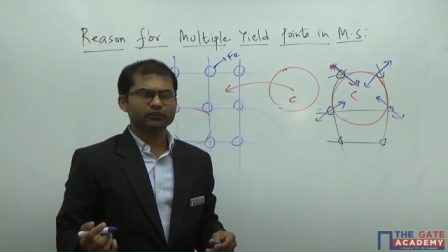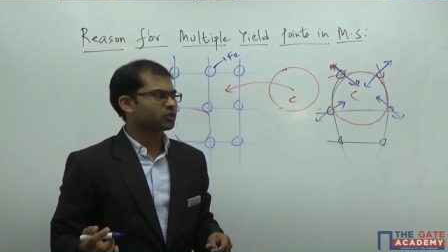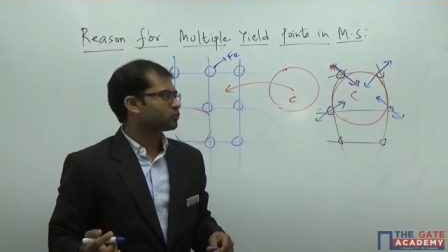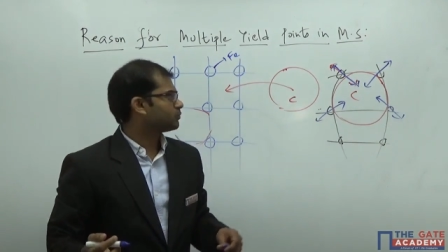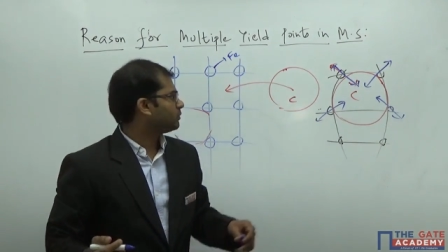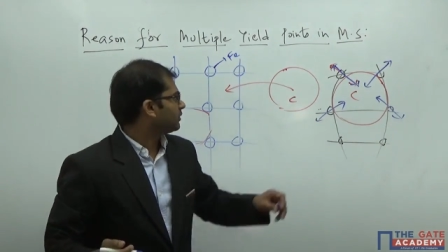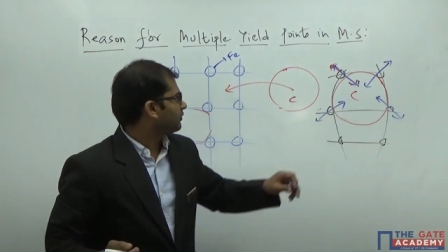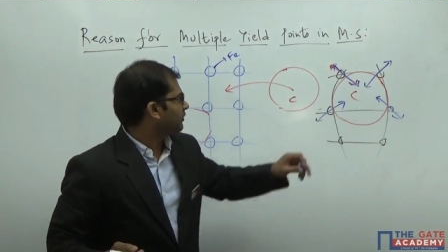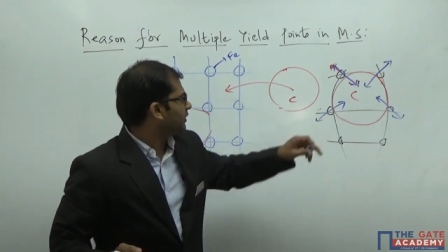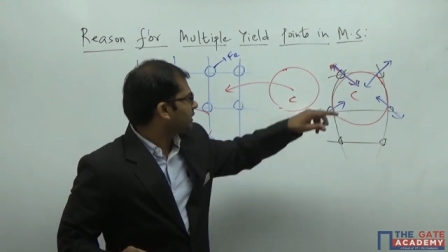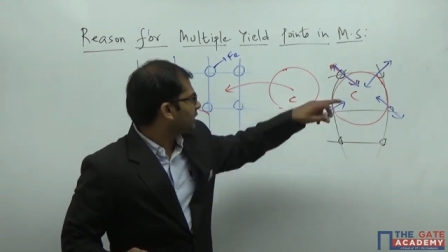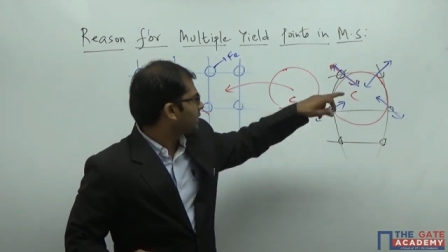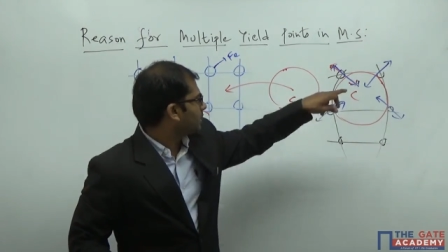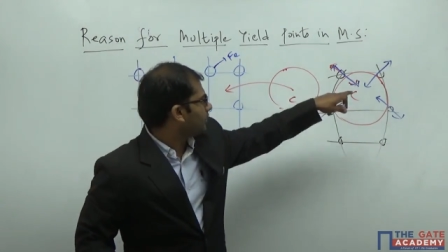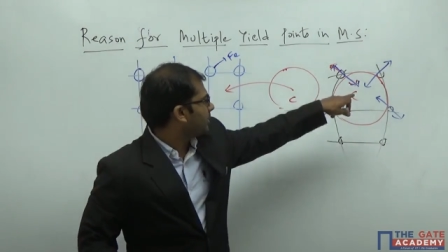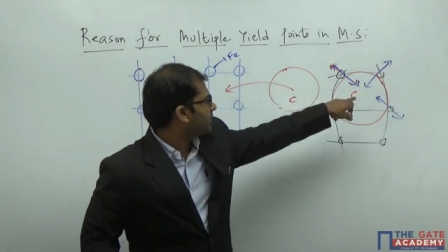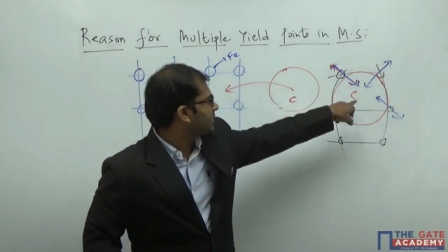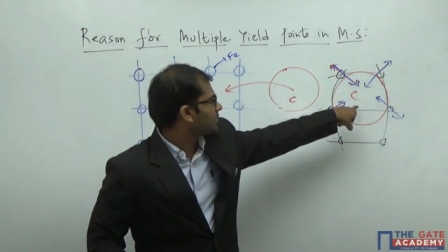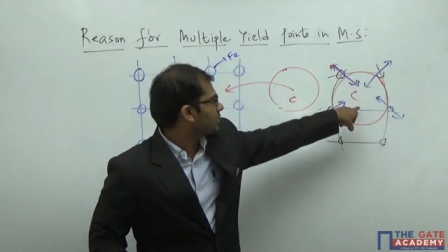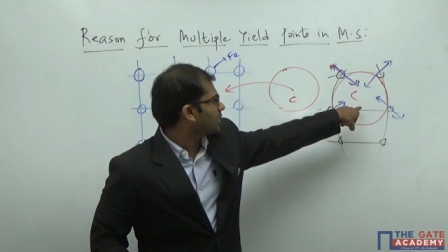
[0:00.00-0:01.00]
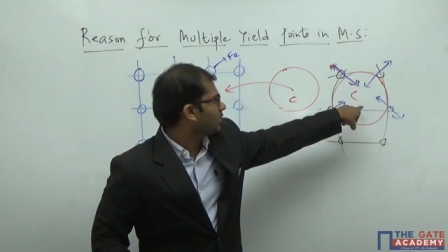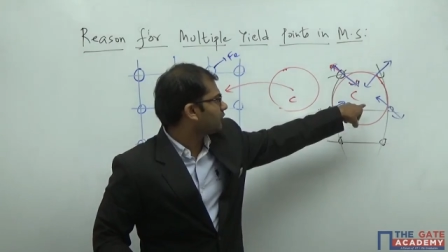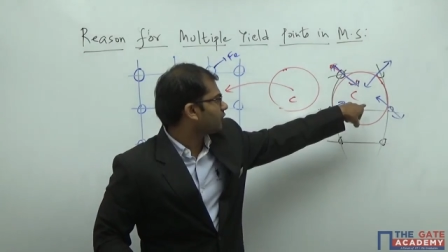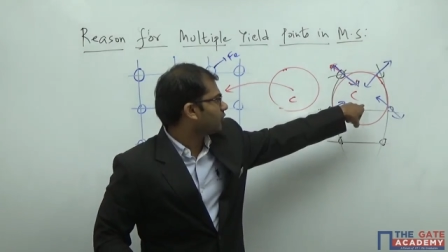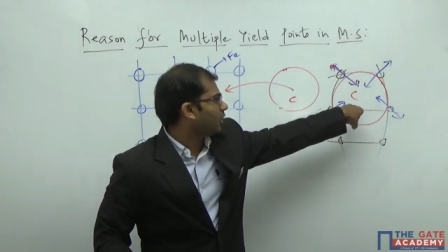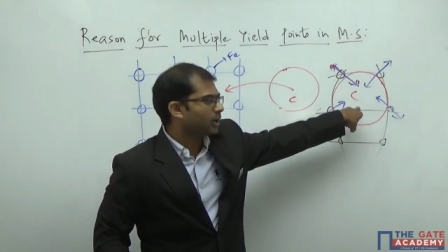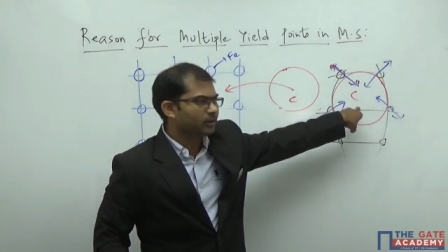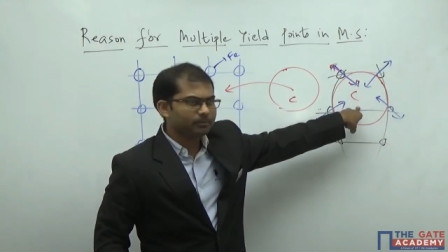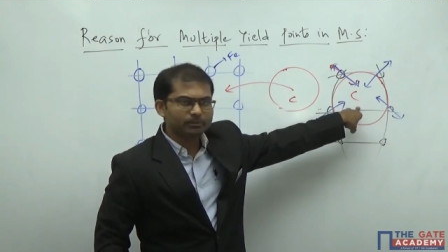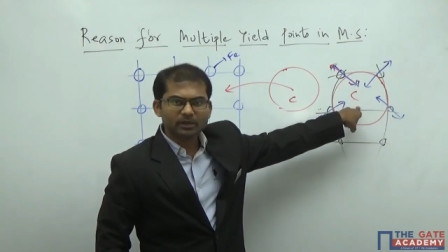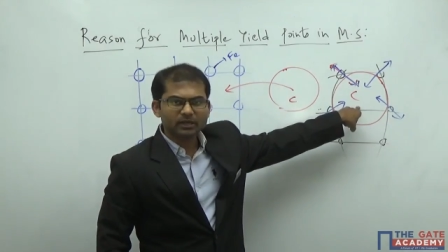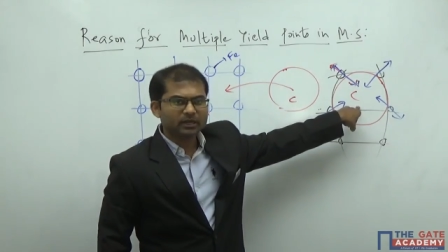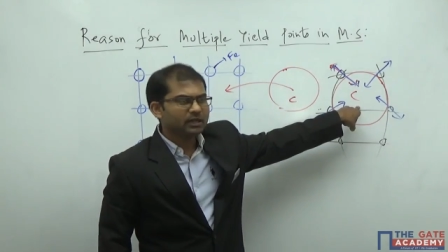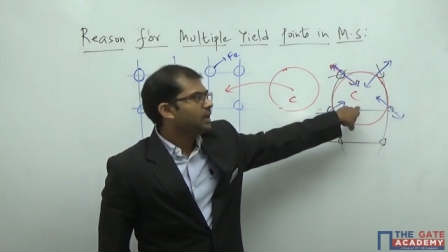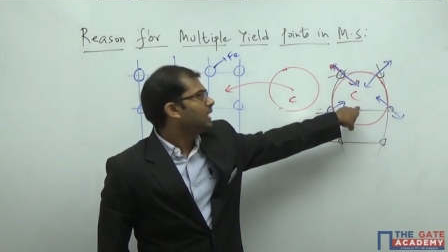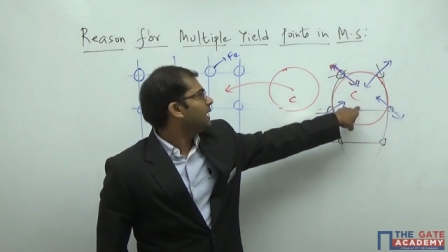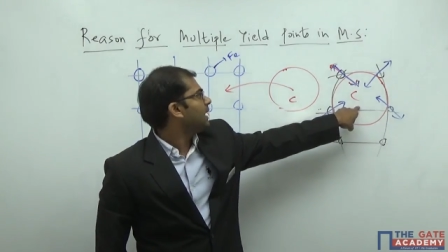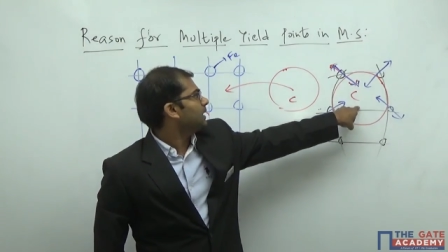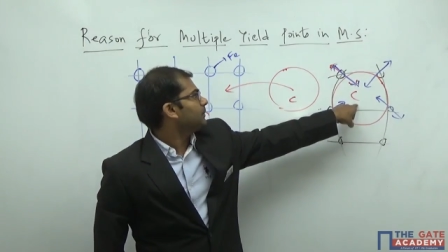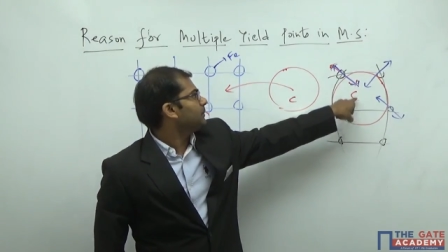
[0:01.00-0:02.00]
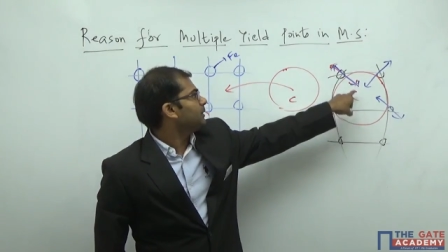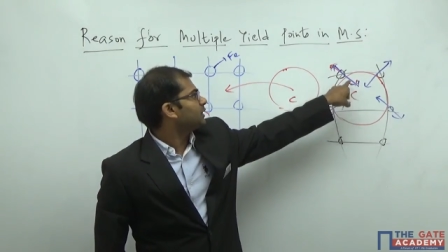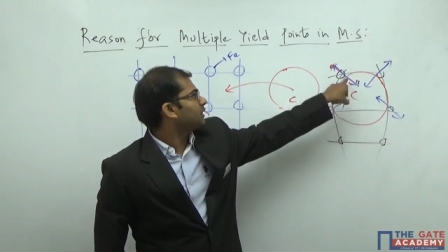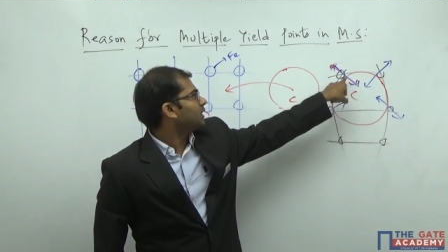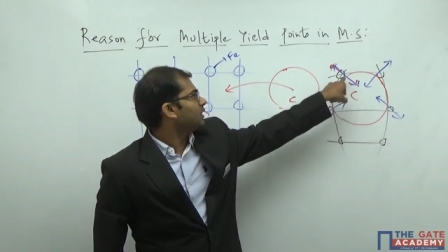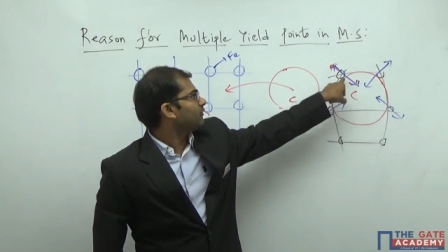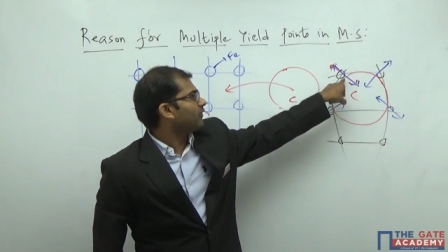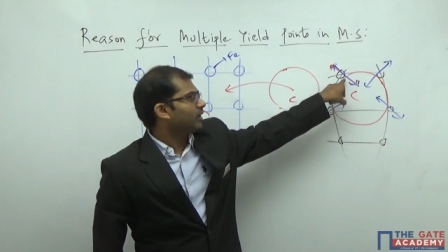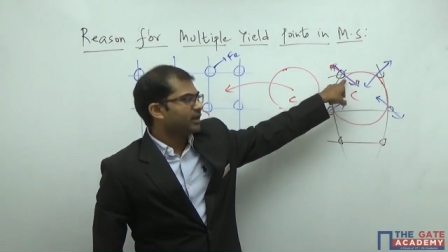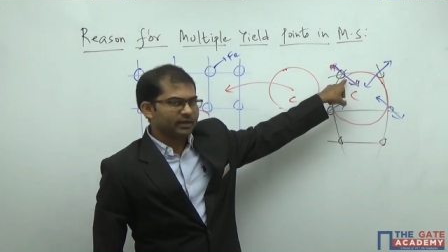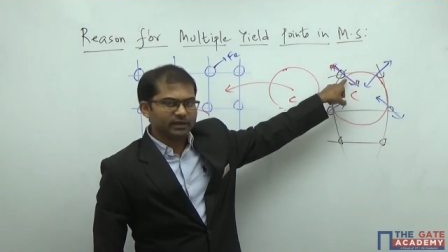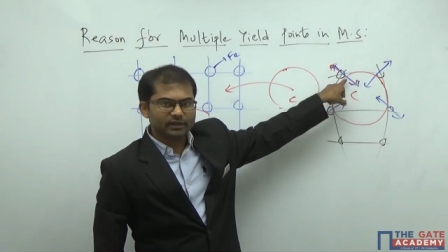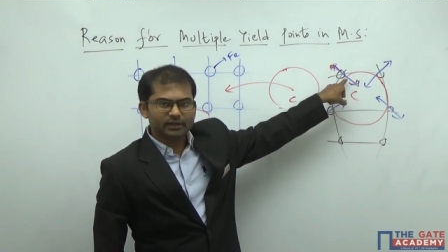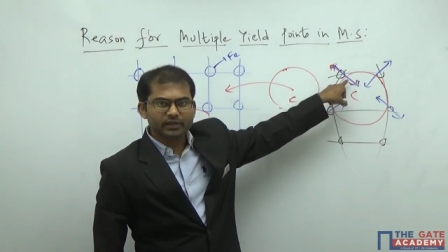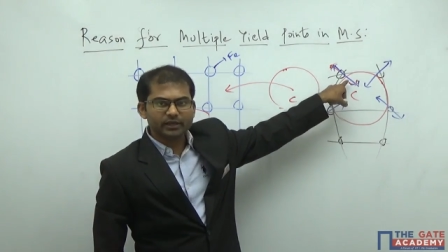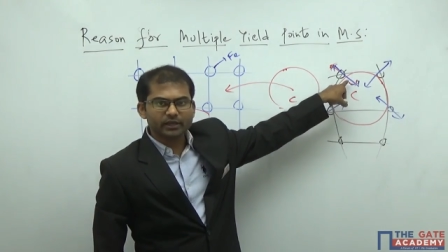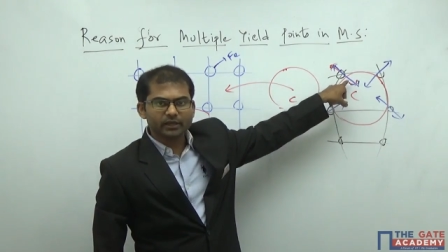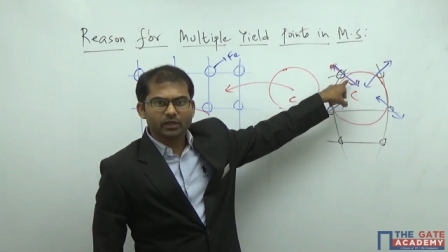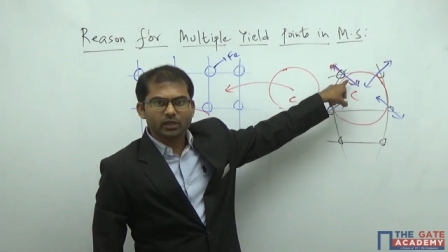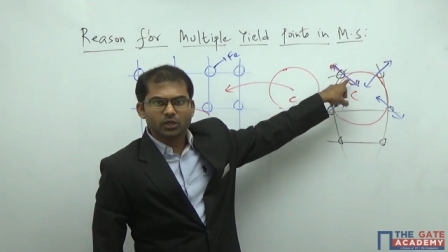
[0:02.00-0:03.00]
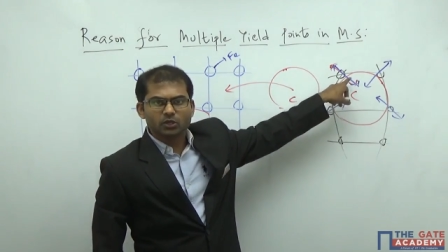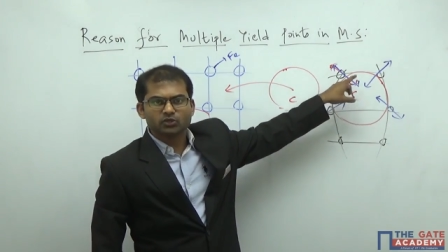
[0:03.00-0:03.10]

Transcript: force between the material of carbon and material of iron here.